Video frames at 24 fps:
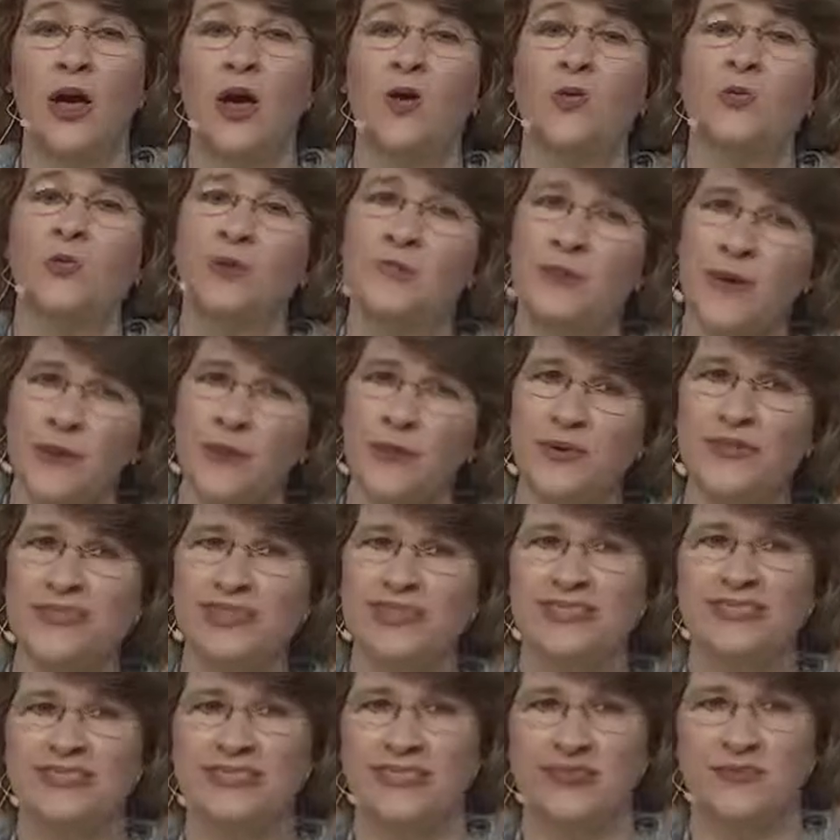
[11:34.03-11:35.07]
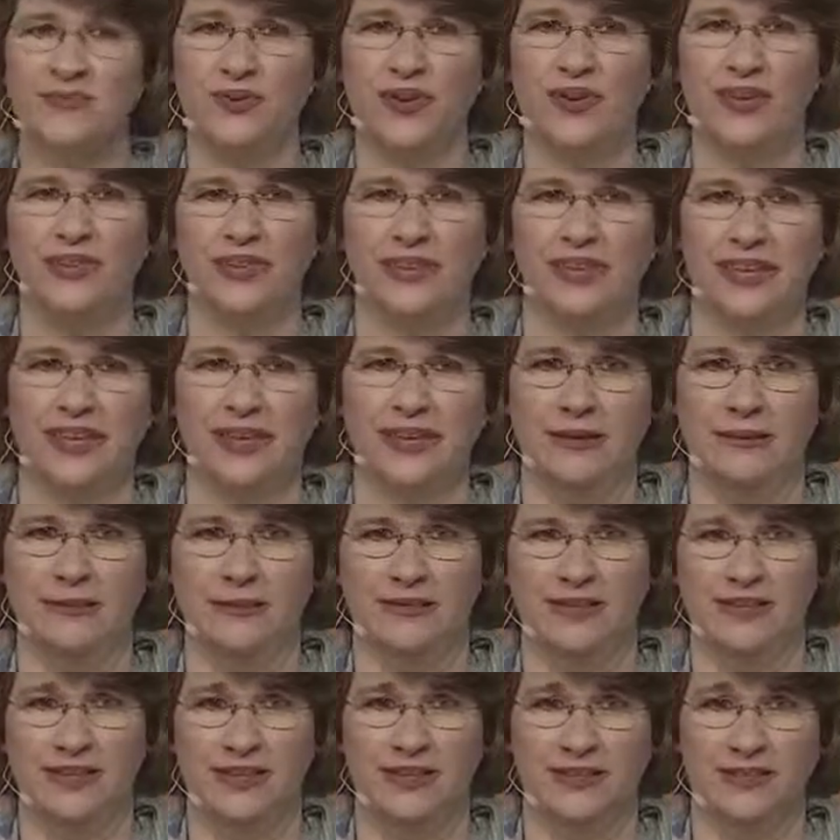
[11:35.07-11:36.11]
Remember these different
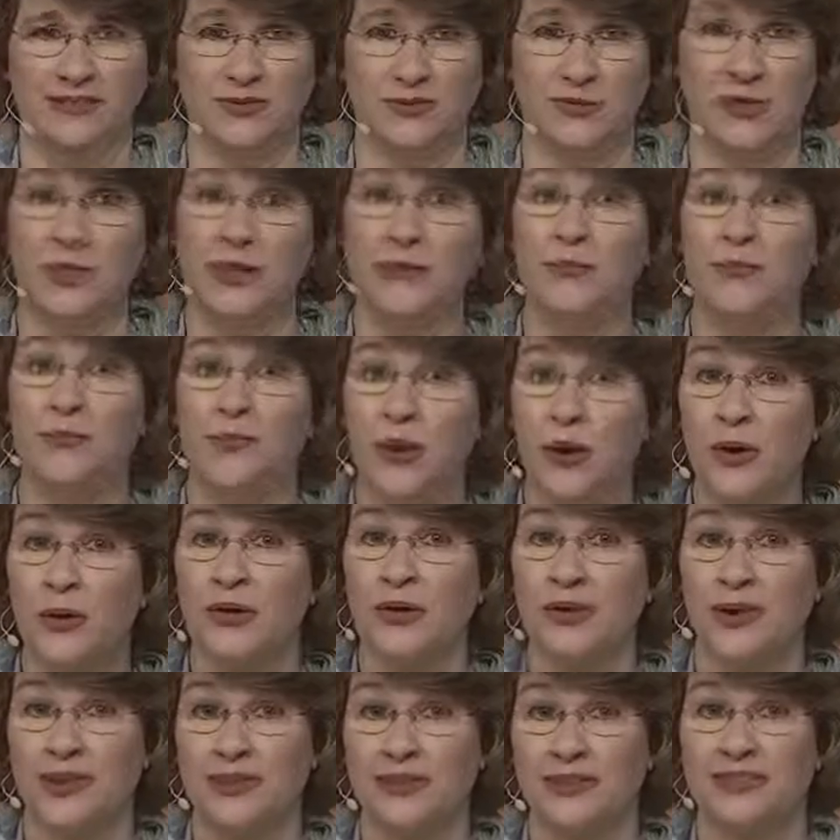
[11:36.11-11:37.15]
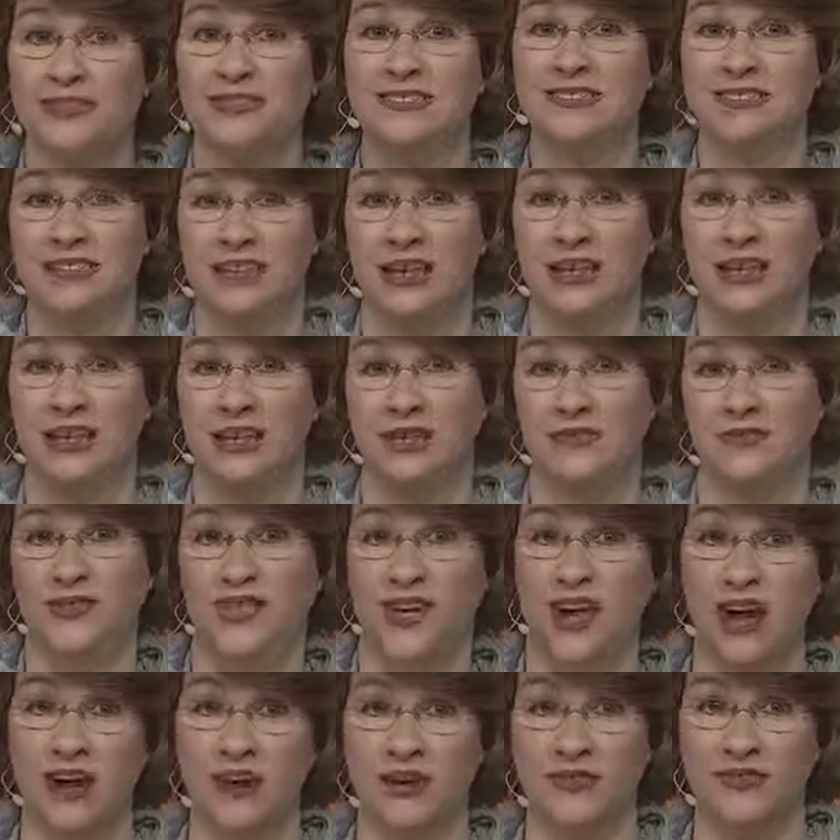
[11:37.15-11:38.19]
themes as we embark on this study of
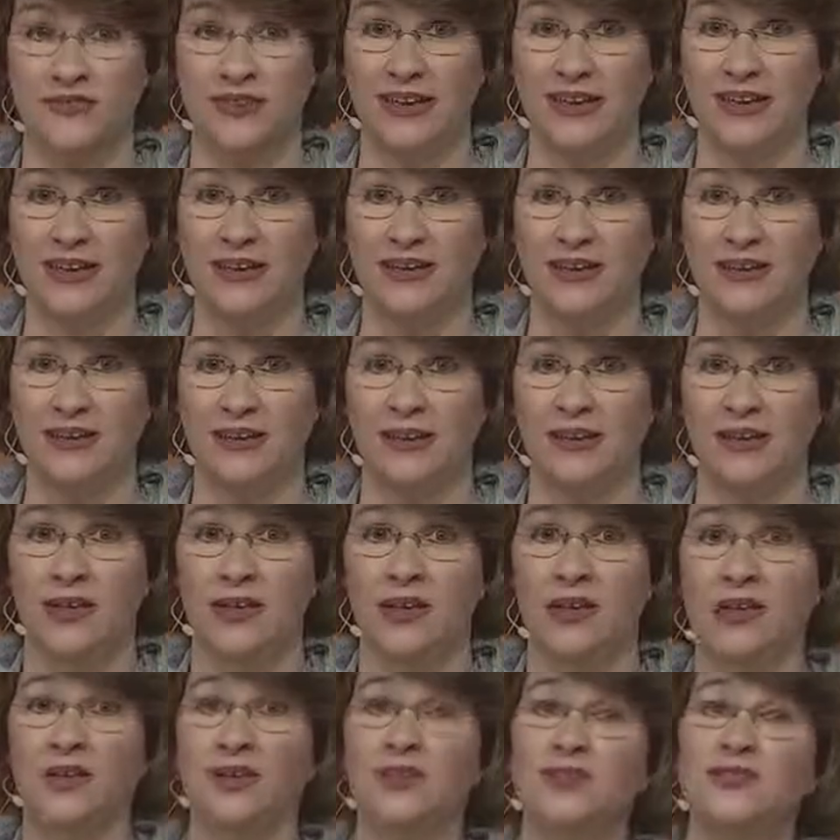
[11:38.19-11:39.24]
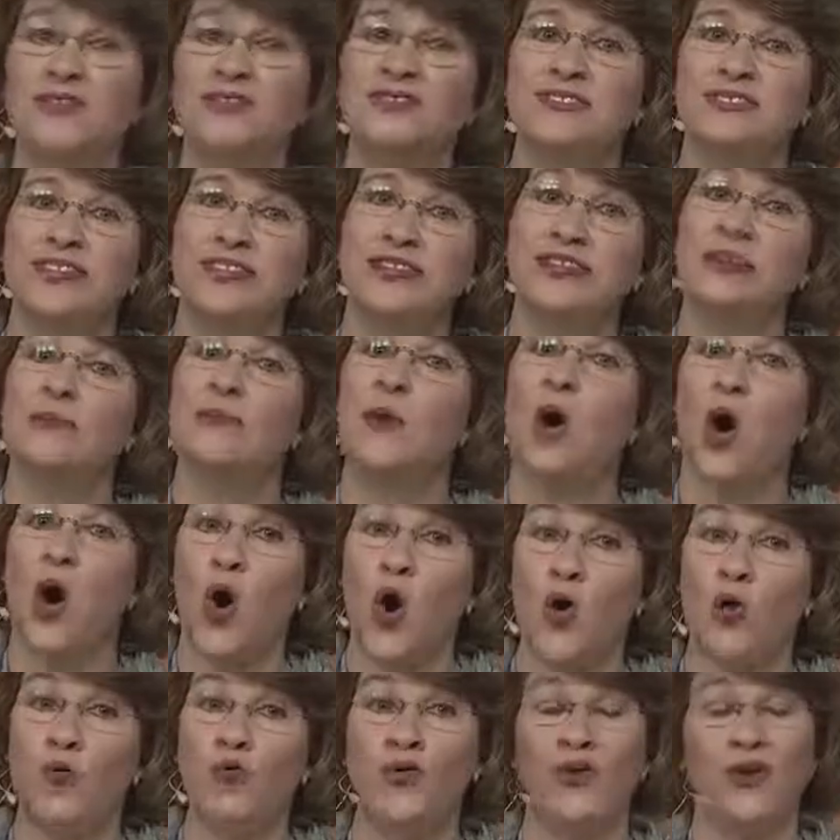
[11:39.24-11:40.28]
geography. You'll see them
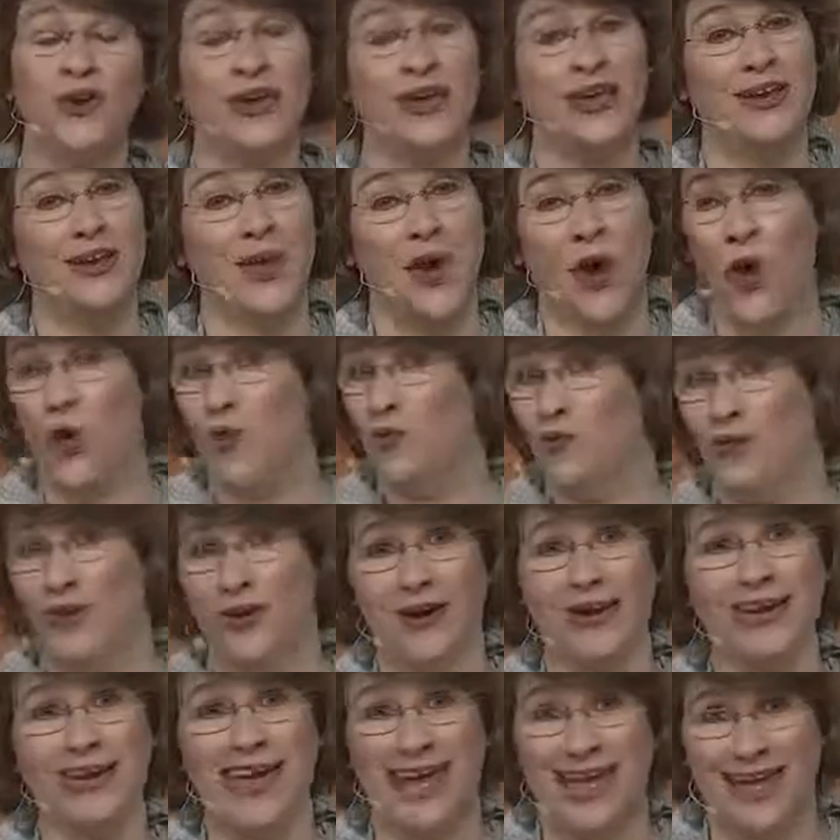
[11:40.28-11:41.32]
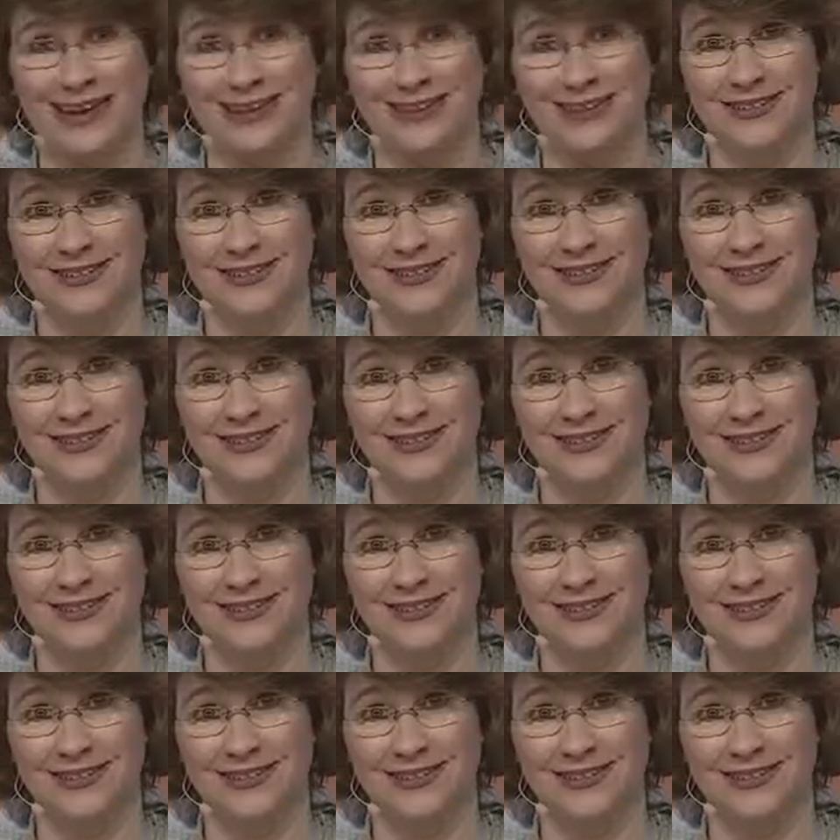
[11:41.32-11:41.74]
over and over again.